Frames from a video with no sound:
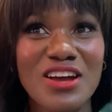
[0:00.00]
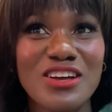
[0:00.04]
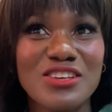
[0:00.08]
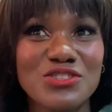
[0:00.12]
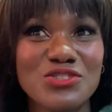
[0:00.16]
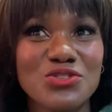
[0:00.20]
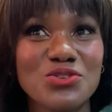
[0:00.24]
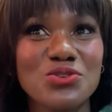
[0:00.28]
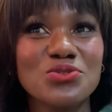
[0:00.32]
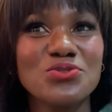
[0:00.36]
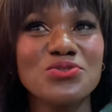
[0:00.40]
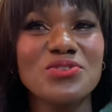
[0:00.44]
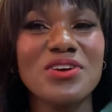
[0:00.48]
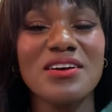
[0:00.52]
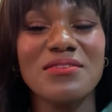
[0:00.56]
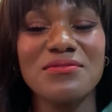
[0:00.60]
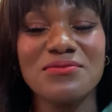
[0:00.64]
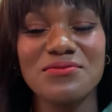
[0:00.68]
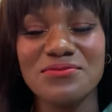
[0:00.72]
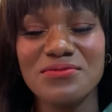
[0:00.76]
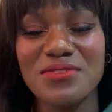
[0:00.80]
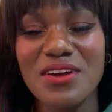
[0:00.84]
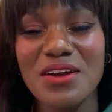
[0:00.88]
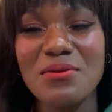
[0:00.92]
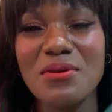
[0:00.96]
So you are
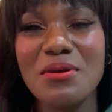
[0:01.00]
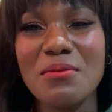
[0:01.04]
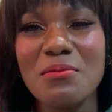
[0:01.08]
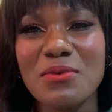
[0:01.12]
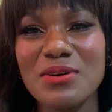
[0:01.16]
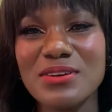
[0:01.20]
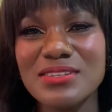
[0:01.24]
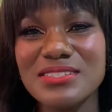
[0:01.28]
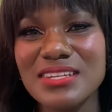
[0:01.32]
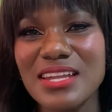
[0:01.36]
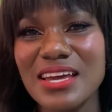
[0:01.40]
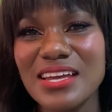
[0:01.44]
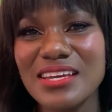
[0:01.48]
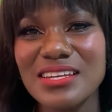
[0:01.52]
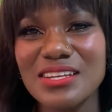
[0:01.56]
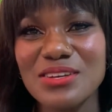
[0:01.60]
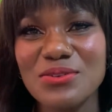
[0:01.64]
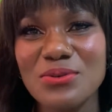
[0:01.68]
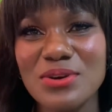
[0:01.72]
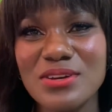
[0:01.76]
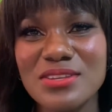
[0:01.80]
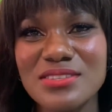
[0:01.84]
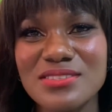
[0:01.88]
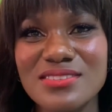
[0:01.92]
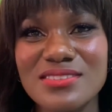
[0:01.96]
very most likely
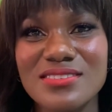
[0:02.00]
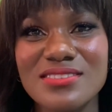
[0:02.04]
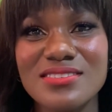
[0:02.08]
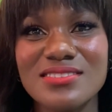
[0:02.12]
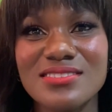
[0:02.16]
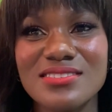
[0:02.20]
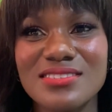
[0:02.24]
going to